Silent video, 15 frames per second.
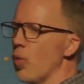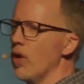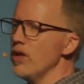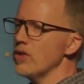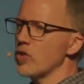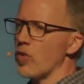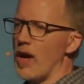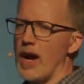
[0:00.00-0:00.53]
this
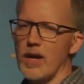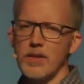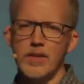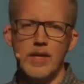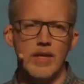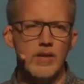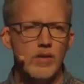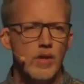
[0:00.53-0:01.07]
one
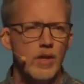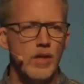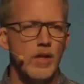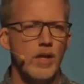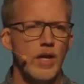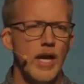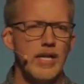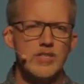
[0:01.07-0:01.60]
ground that
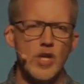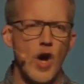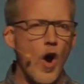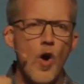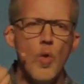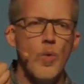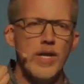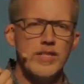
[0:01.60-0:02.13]
has
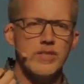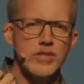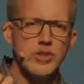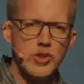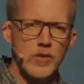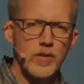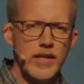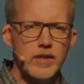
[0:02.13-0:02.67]
always
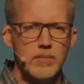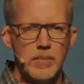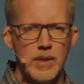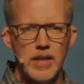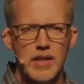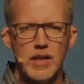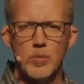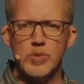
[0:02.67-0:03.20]
intrigued
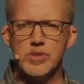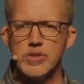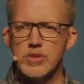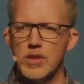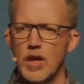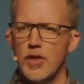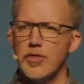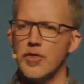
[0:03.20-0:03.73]
me, and it
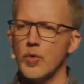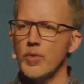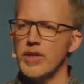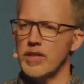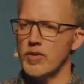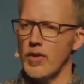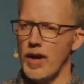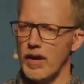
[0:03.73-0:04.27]
was
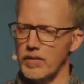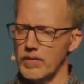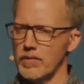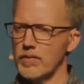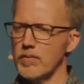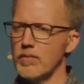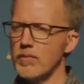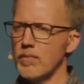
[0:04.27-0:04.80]
thorny
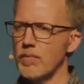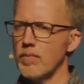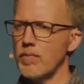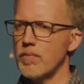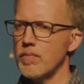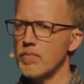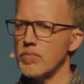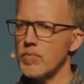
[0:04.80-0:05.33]
ground.
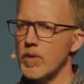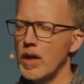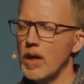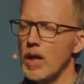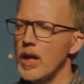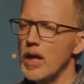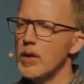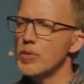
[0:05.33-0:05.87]

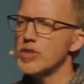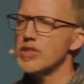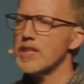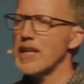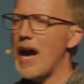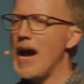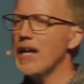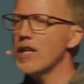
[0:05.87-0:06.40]
It
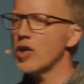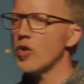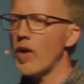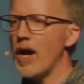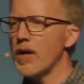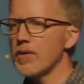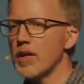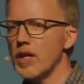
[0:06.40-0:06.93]
was the kind
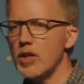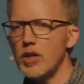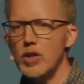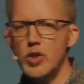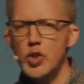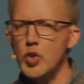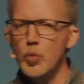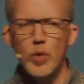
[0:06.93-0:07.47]
of ground that
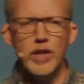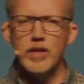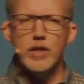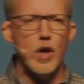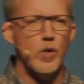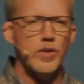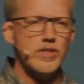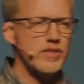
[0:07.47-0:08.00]
you
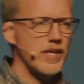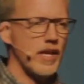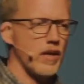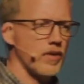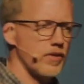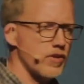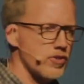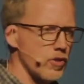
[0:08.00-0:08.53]
wouldn't notice
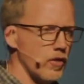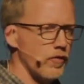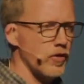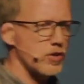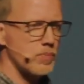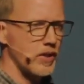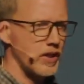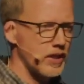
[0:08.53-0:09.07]
that on the
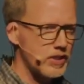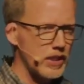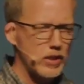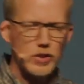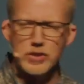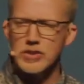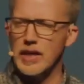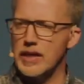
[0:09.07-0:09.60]
surface because
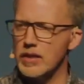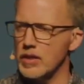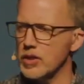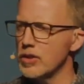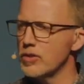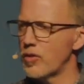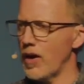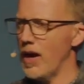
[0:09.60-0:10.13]
it looks
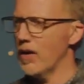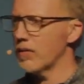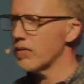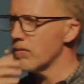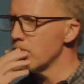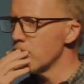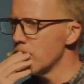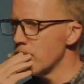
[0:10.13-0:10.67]
like the good
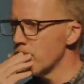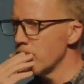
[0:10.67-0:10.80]
ground.